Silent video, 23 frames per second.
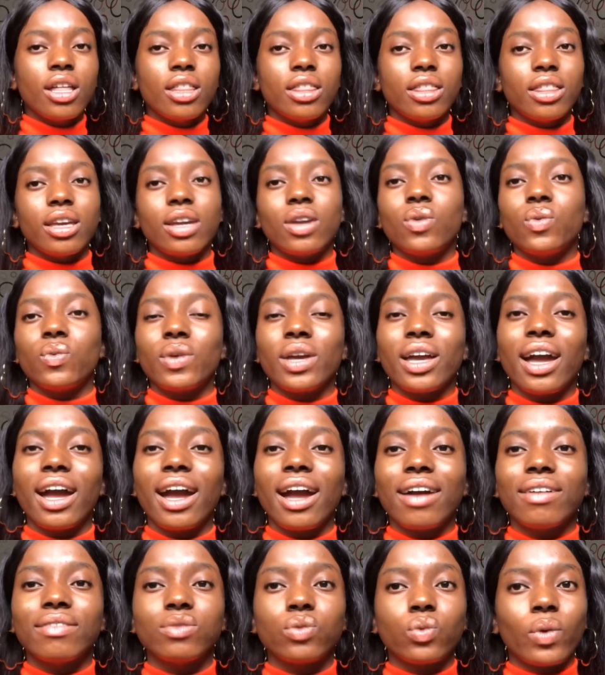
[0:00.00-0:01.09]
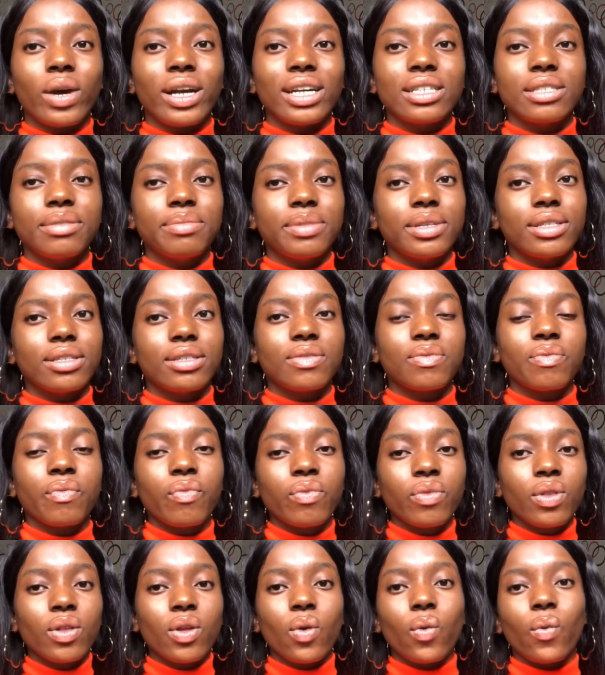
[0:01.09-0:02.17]
Then we have white meat.
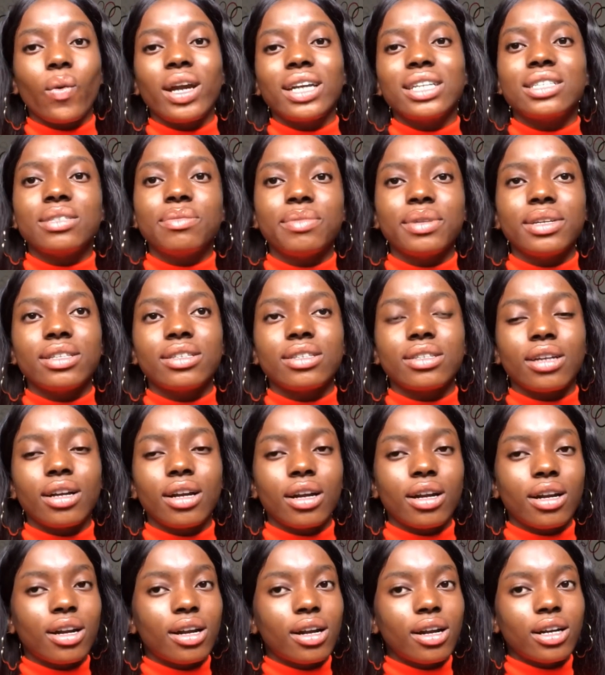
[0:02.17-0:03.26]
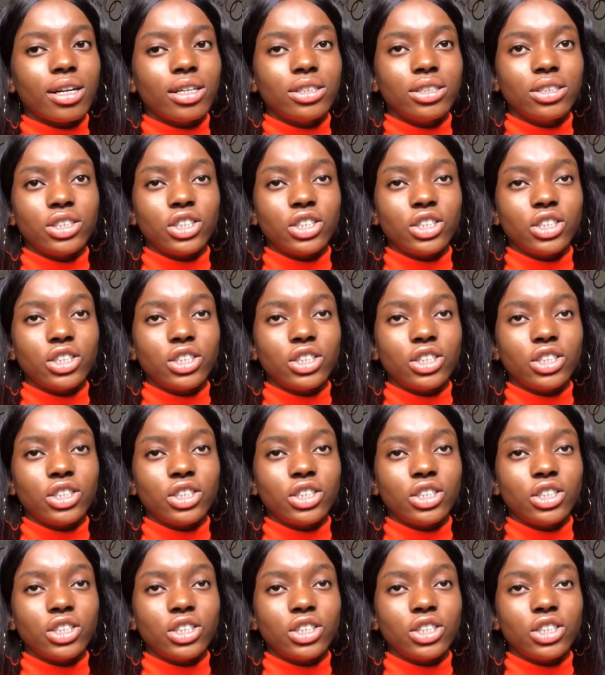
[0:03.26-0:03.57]
White meat are